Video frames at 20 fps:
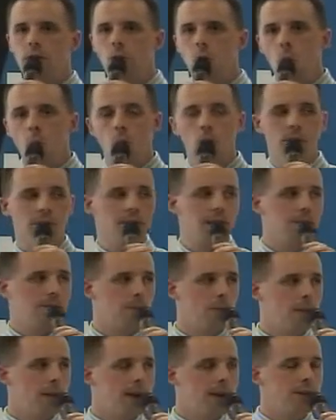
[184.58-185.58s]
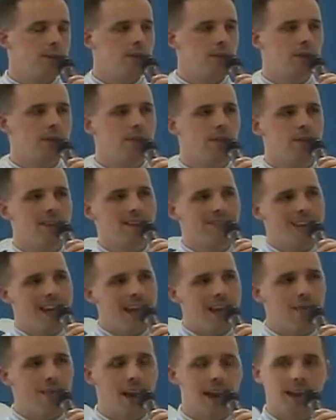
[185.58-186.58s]
know all the information the
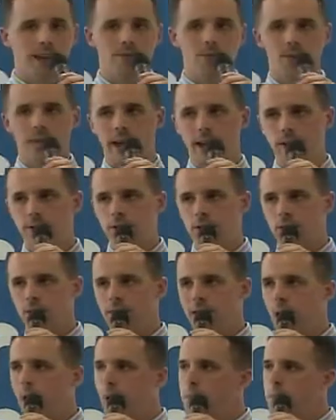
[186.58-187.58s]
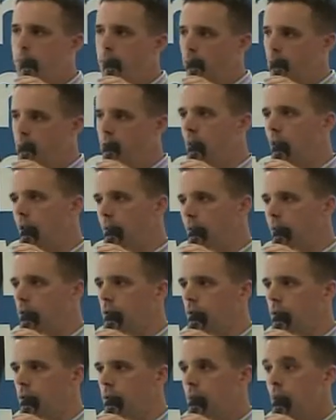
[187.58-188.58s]
day that I give a lecture. That would be pretty
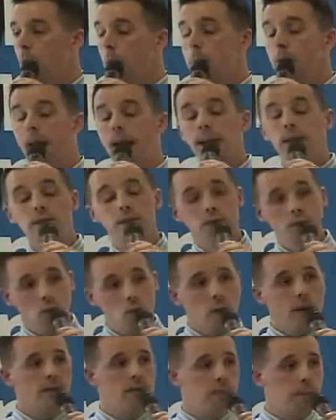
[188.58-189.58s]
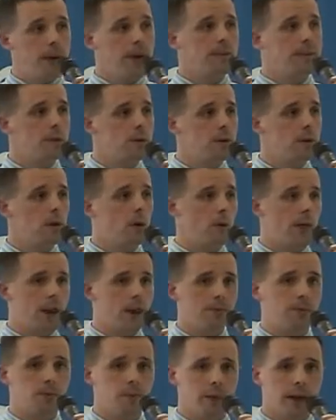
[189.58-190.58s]
awful. But I do expect them to know that
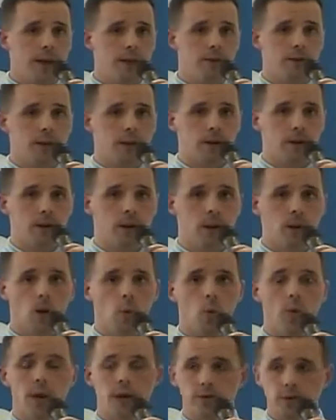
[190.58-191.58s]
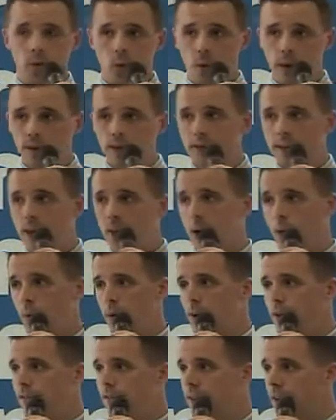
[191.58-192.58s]
information when it's quiz day or
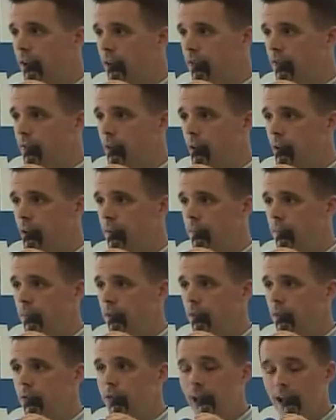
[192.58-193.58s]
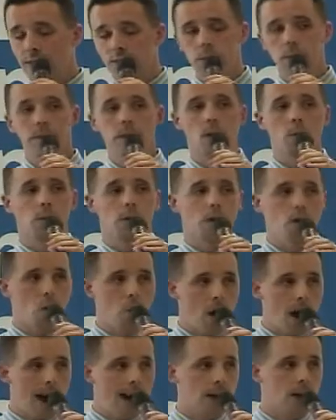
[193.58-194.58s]
when it's test day. That's when they're
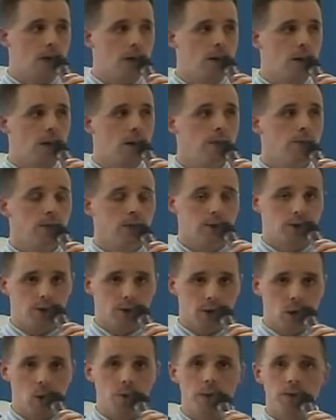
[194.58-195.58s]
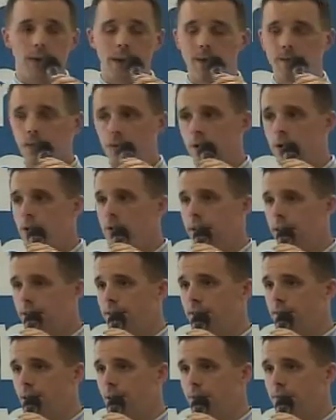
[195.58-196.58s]
required to show that they've learned that
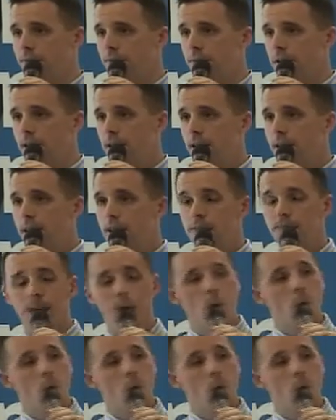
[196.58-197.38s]
stuff. If they